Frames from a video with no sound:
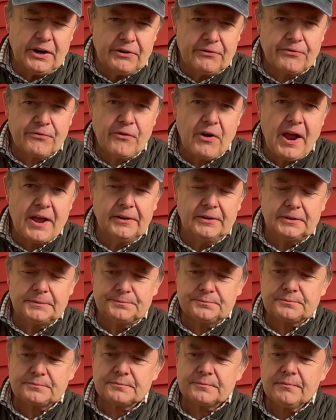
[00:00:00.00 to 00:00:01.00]
frail.
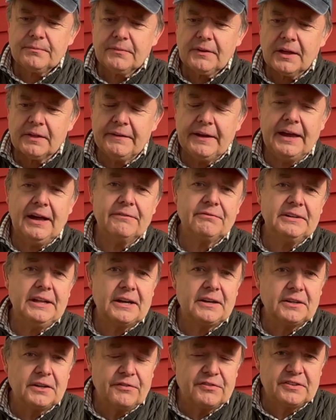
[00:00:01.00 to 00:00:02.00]
They haven't had
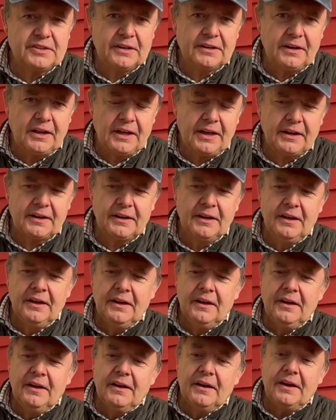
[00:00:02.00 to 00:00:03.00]
enough sunlight,
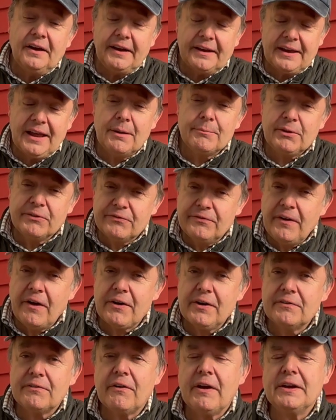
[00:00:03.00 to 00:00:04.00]
and it can be
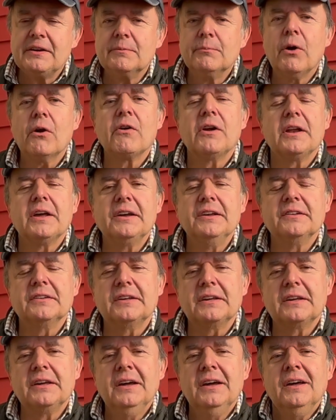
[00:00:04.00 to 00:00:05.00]
very, very
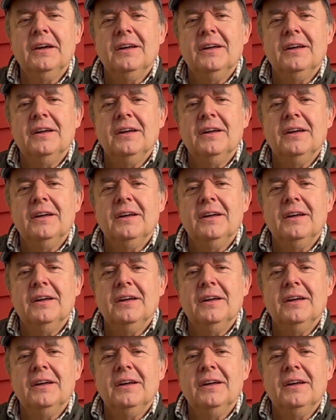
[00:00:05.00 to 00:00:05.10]
demoralizing.